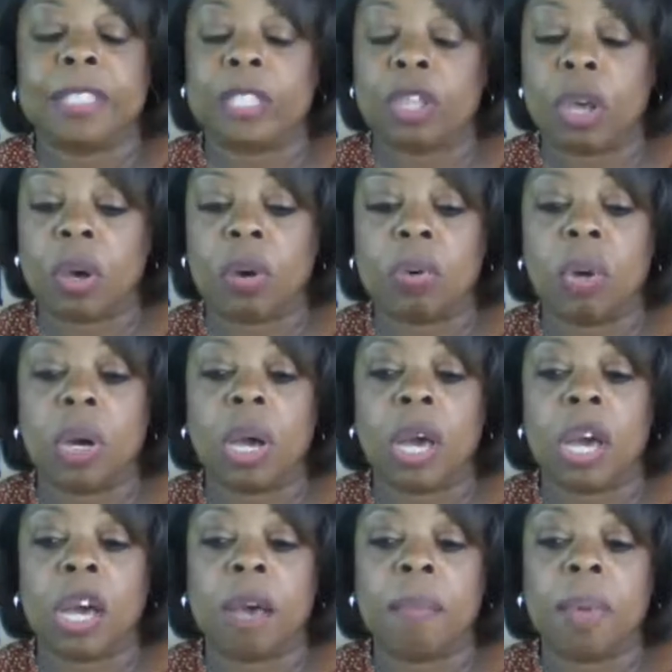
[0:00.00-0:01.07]
So
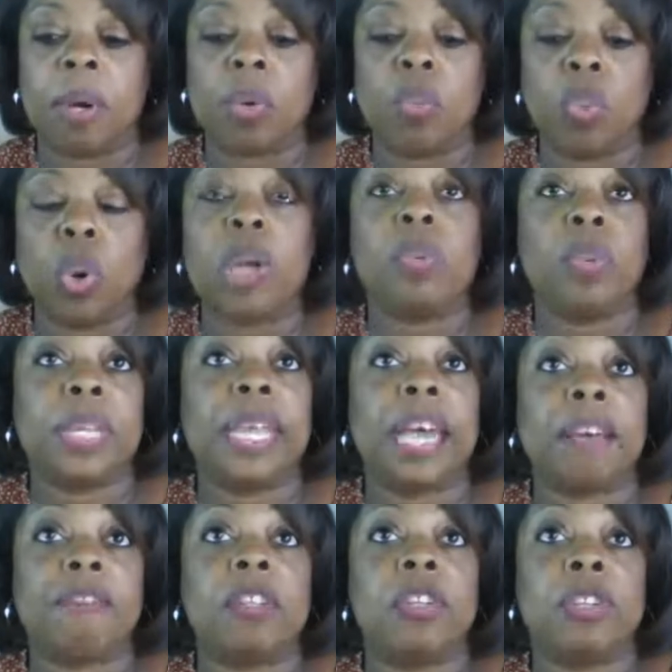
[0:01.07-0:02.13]
what we
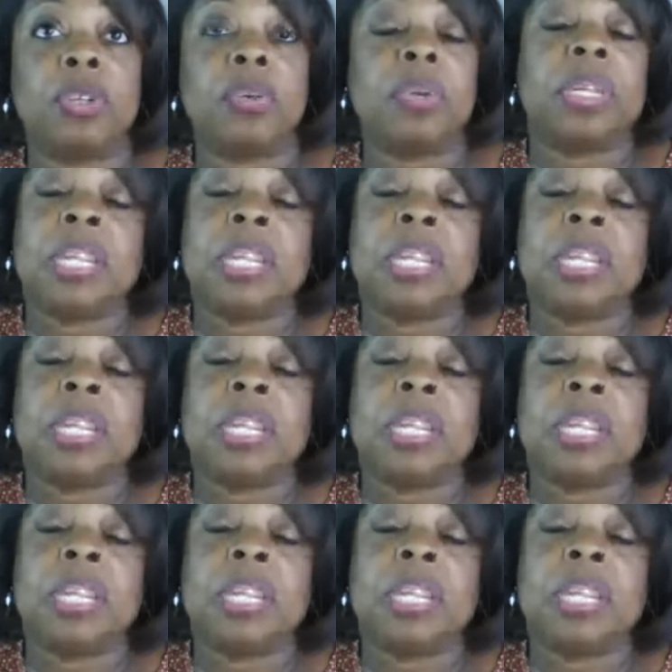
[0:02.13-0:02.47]
have to do,